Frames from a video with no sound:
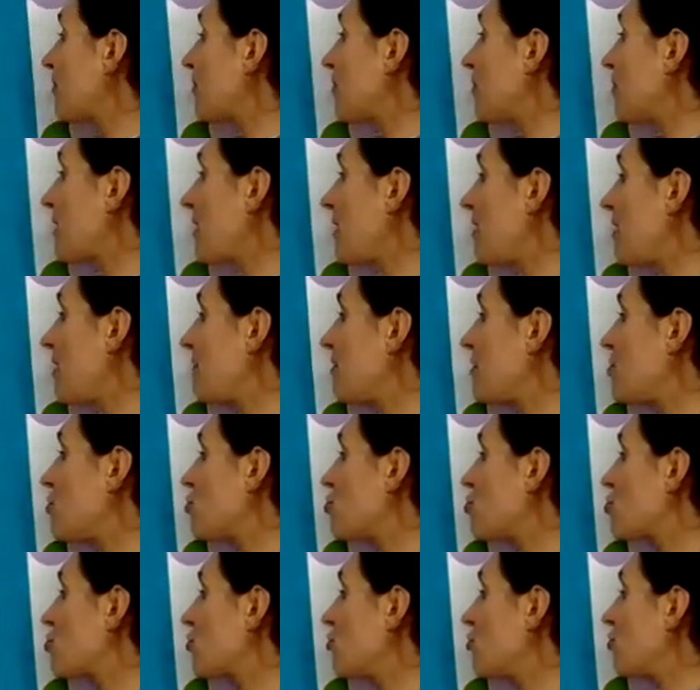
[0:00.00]
or
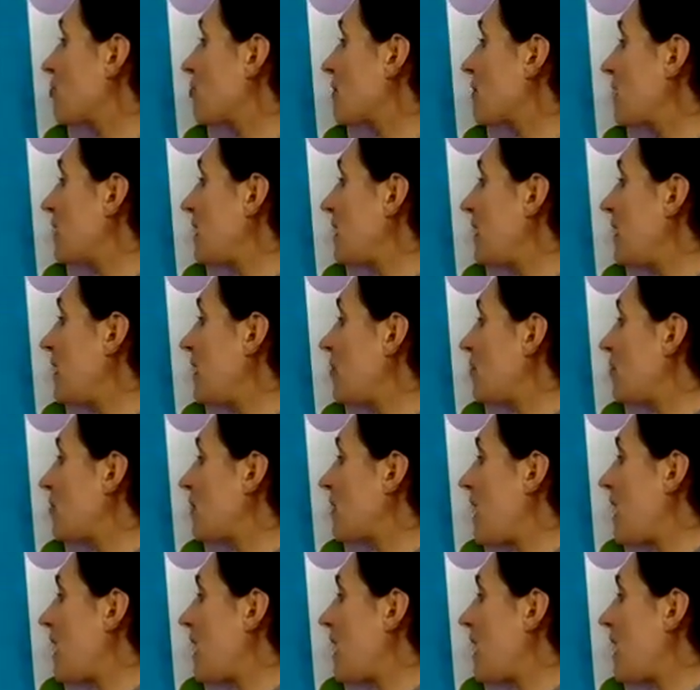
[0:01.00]
even jewelry or